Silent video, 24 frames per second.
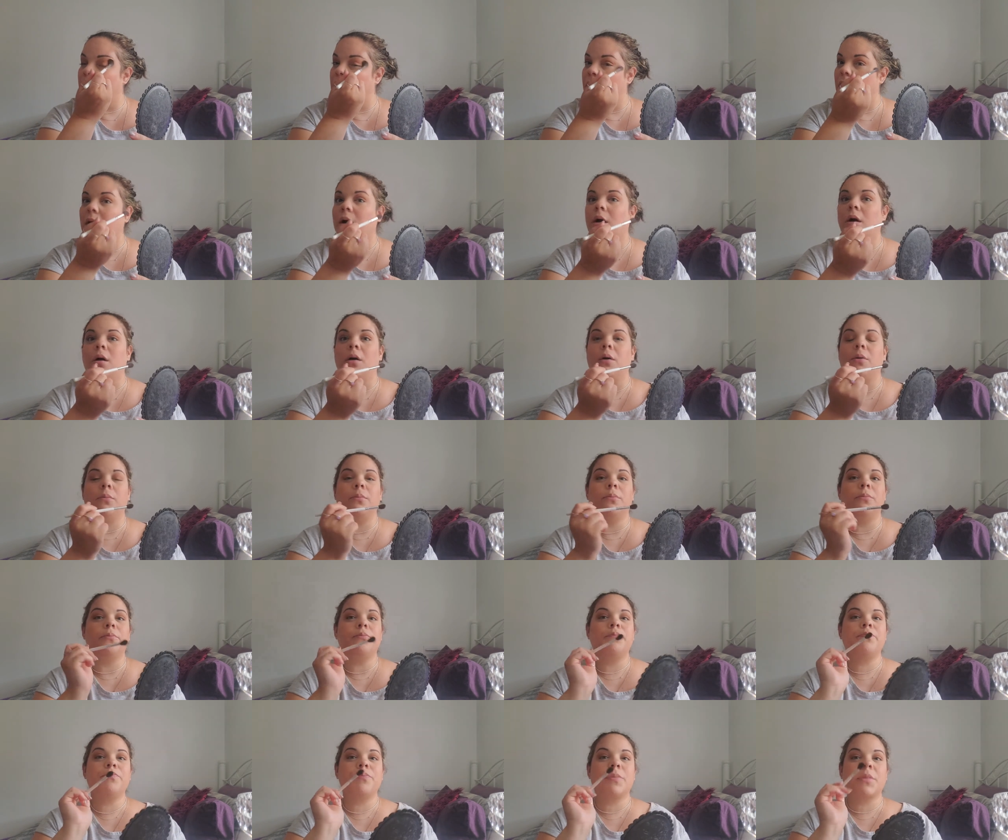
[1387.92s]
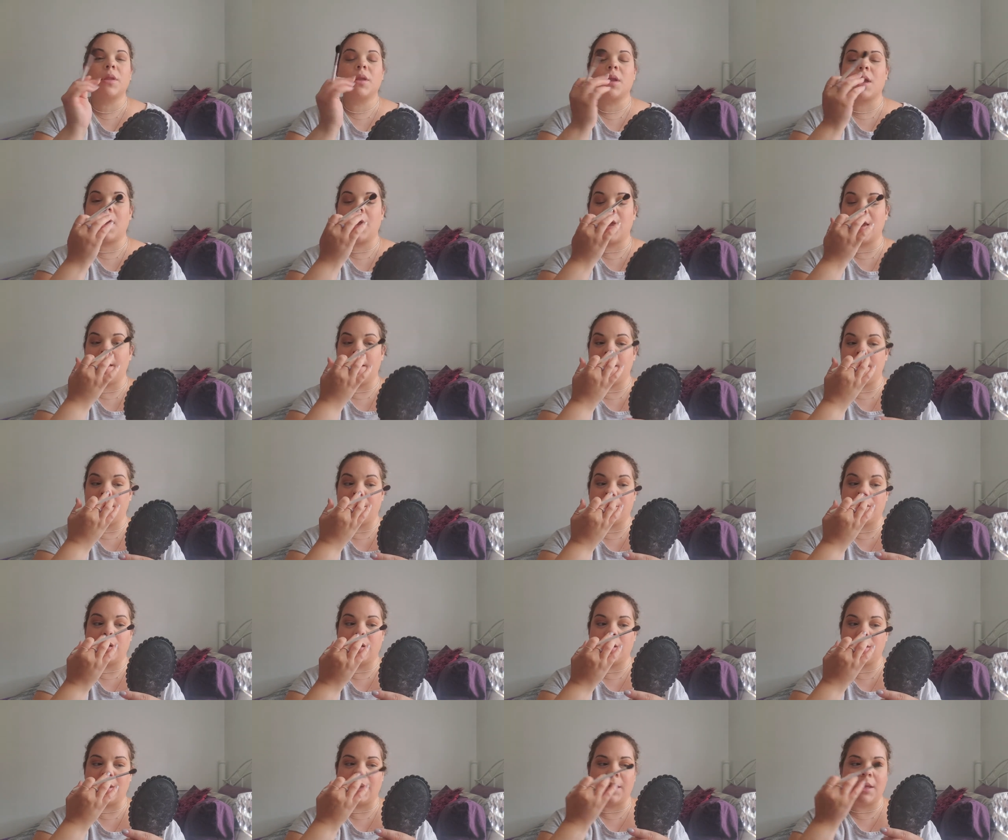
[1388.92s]

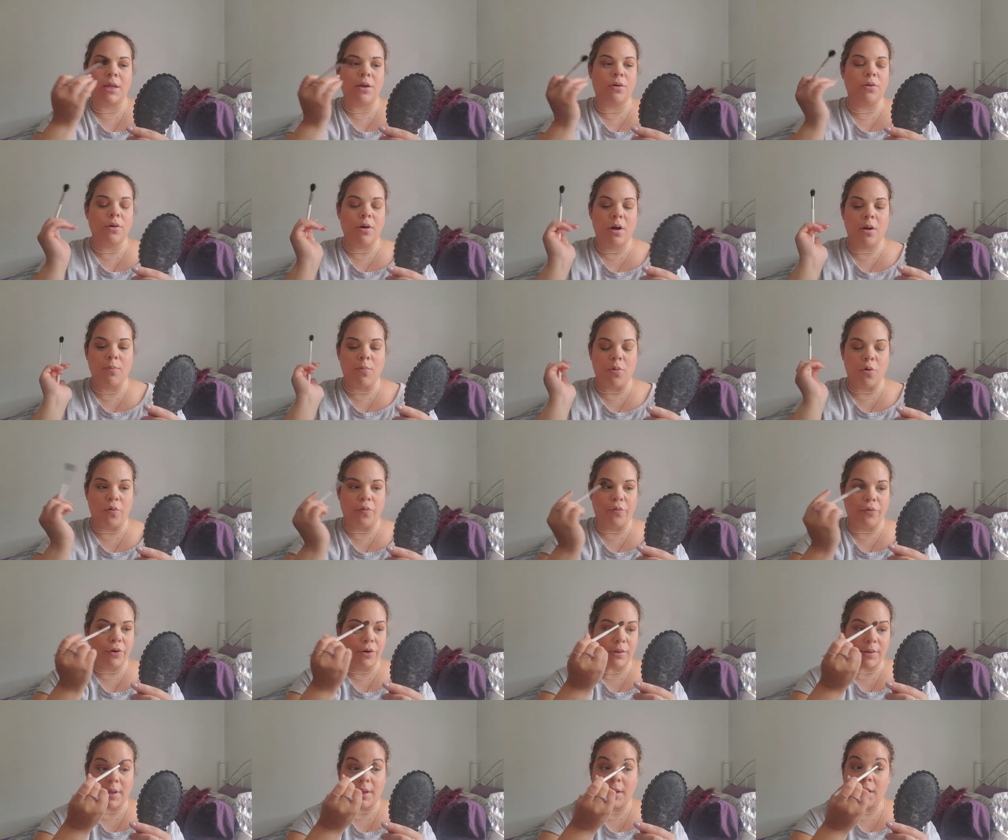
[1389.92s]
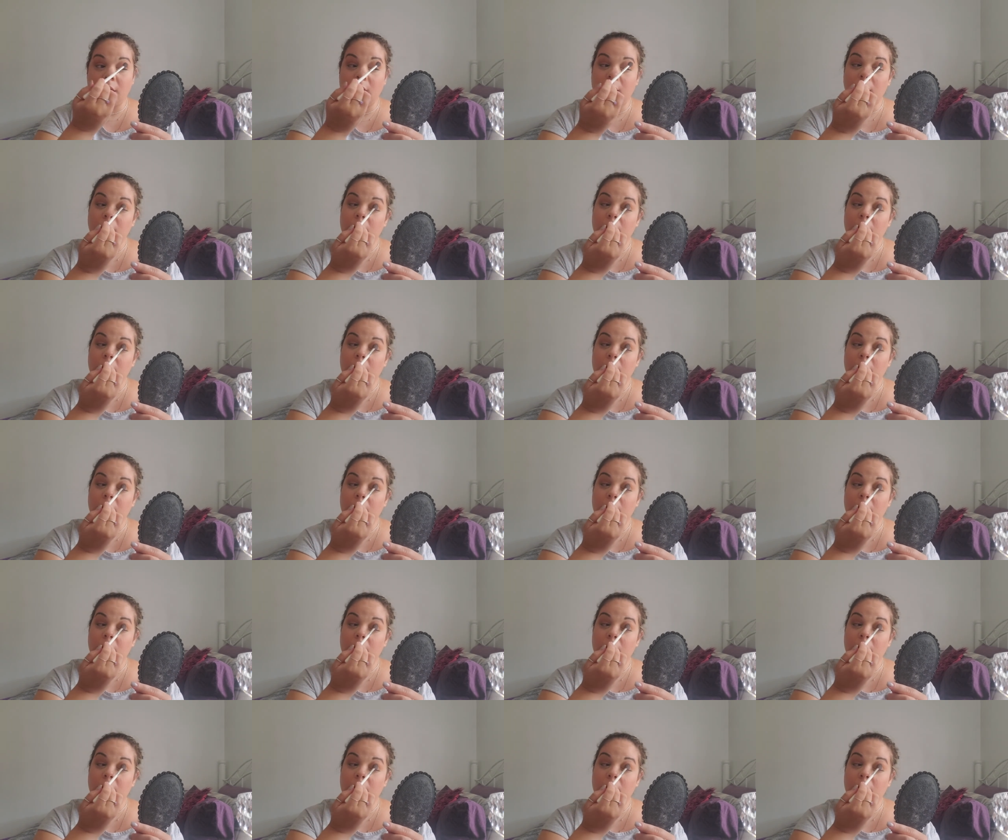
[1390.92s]
And, like, he'll come over, like,